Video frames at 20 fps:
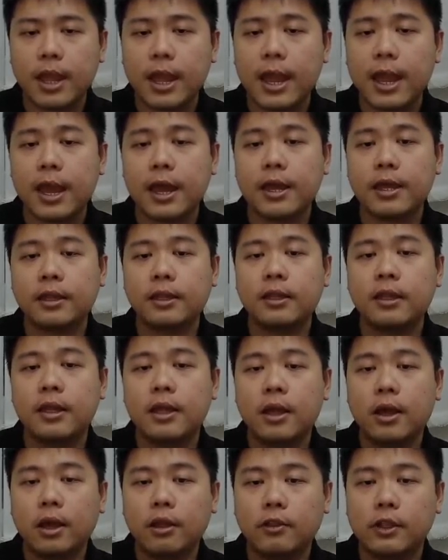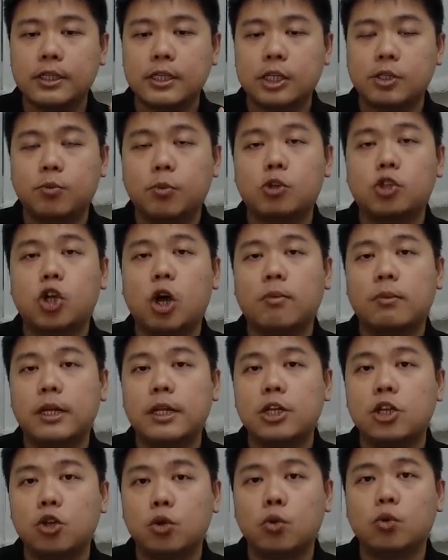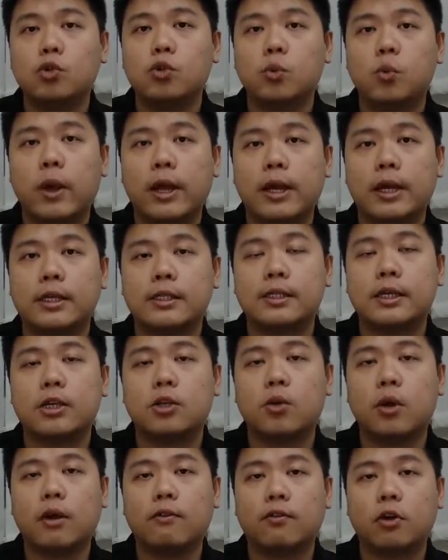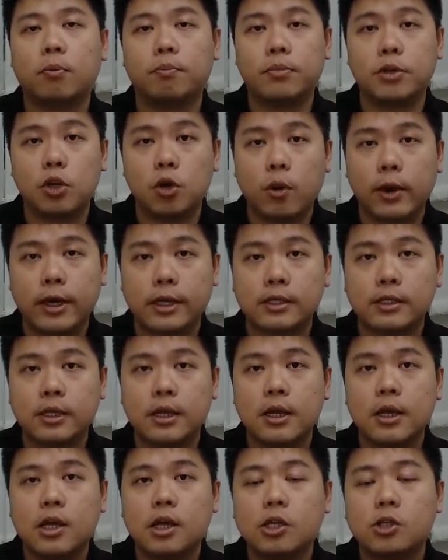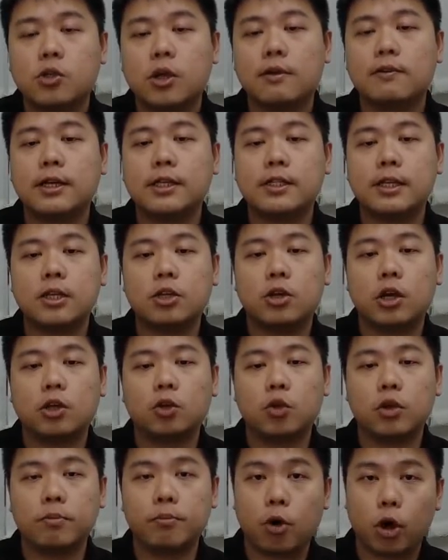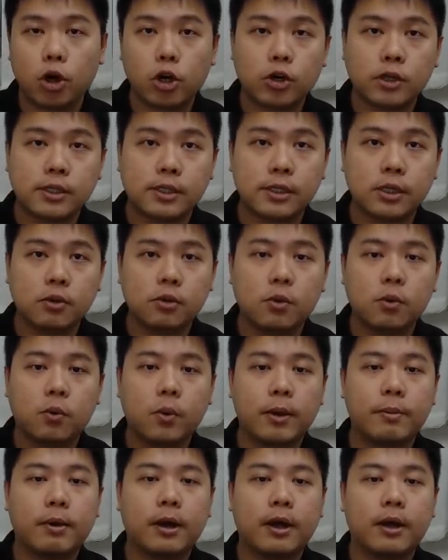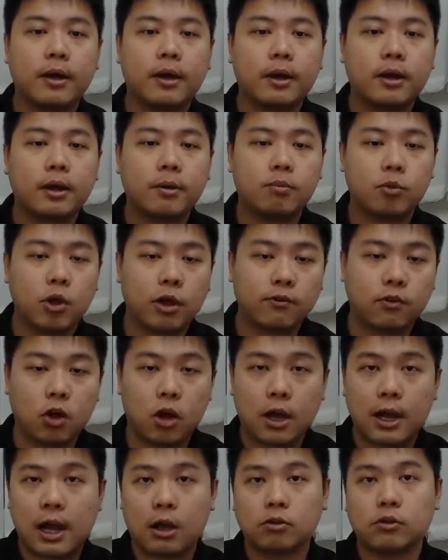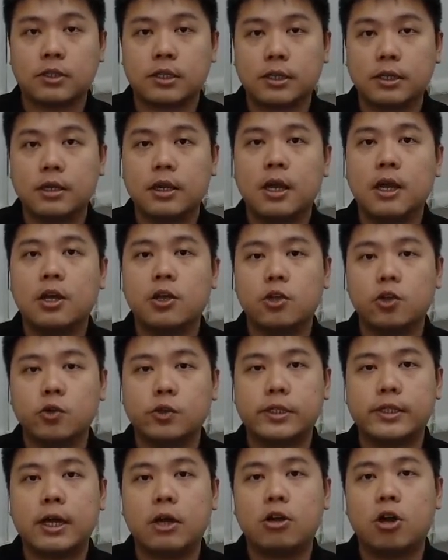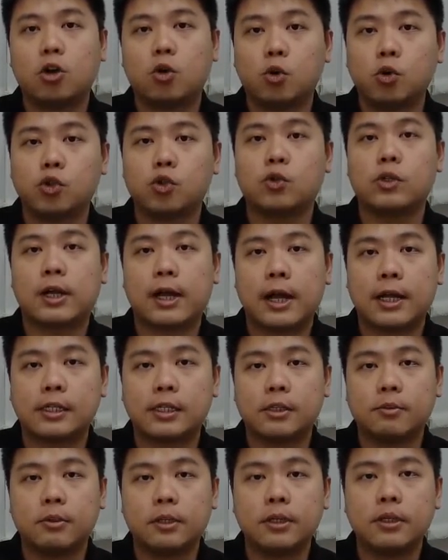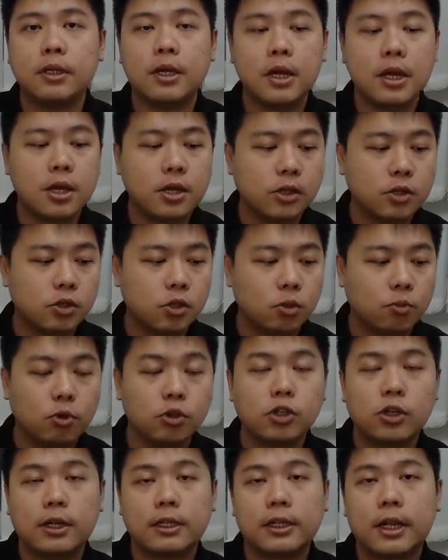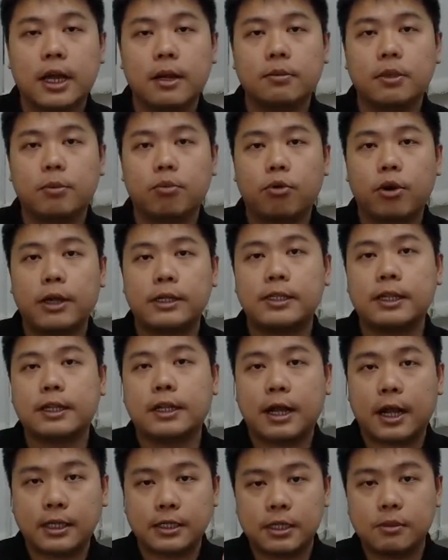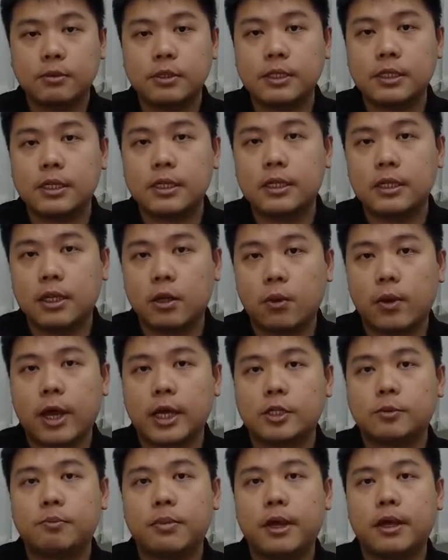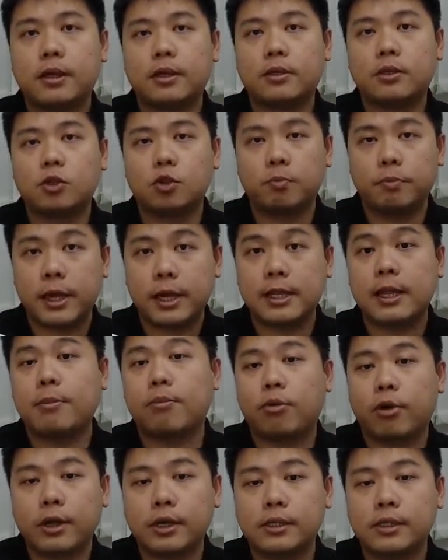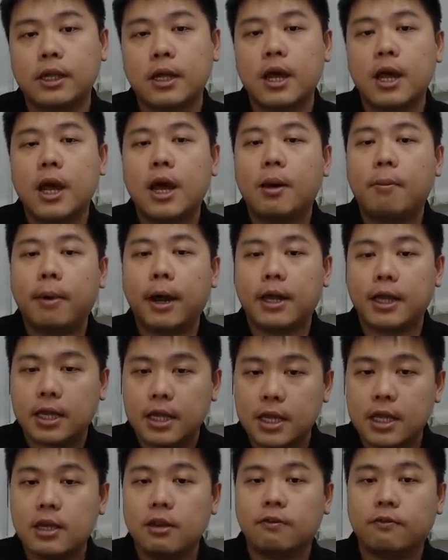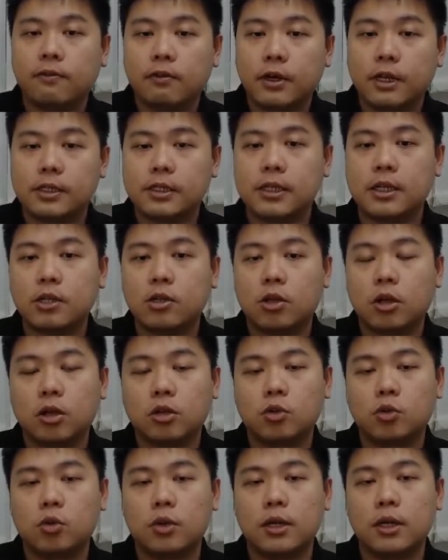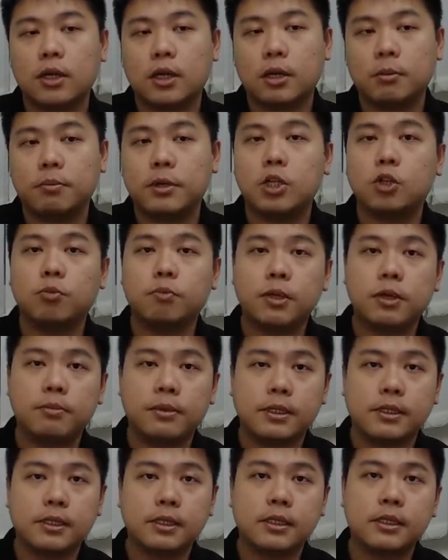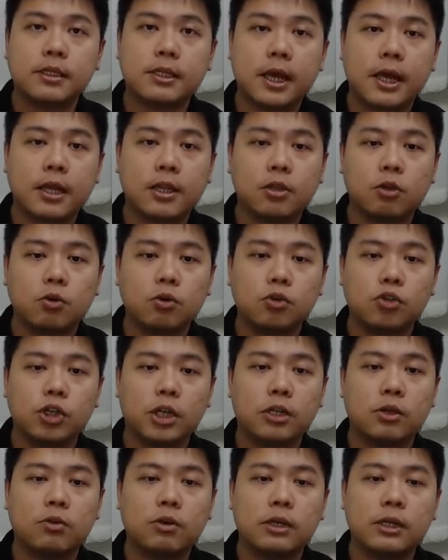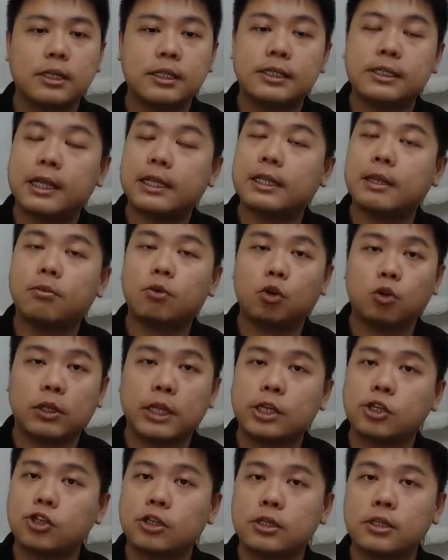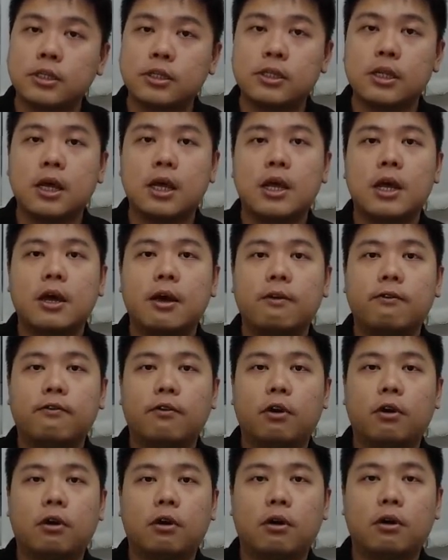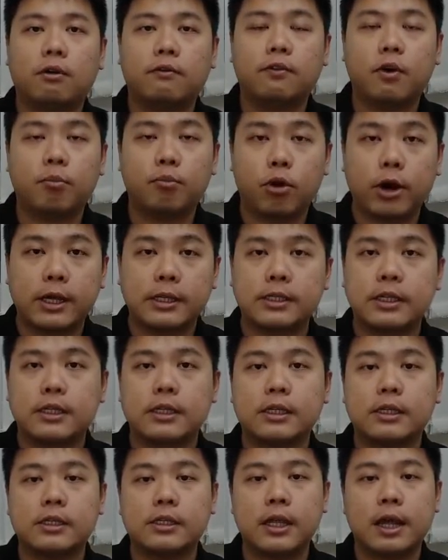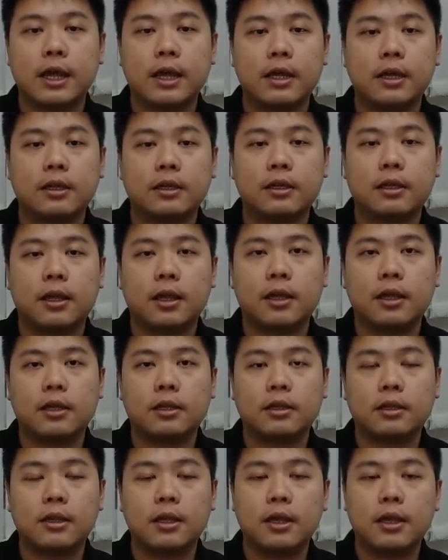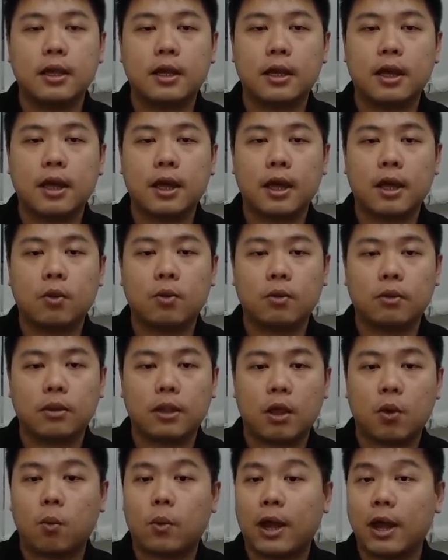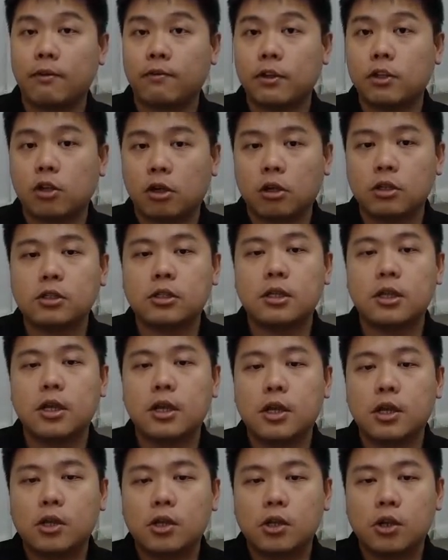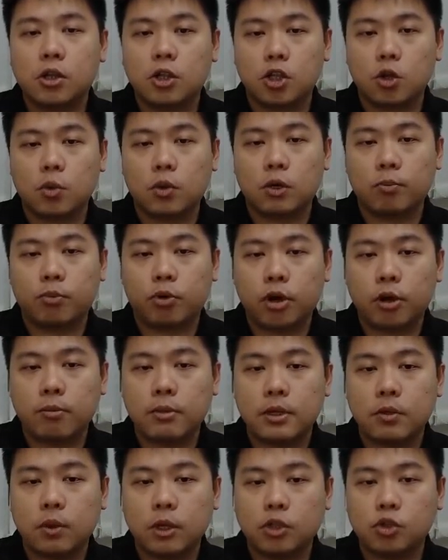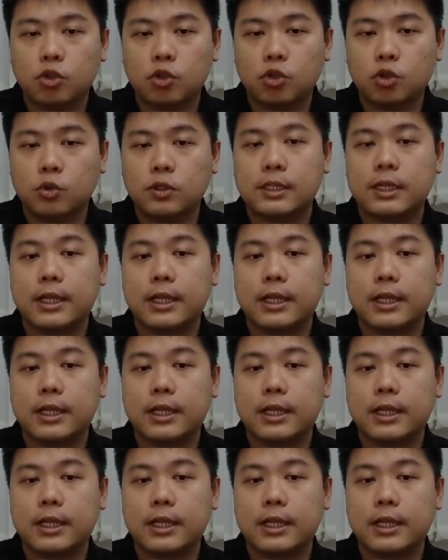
And this is most commonly used when let's say you have got POS. So if let's say you are doing point of sale, whereby you have got a counter, you sell your goods to the customer. So most of the time the price that the customer see, they will expect to pay that price. But if let's say you are doing a B2B business and you generally send them quotations for prices and whatever not, you will probably want to use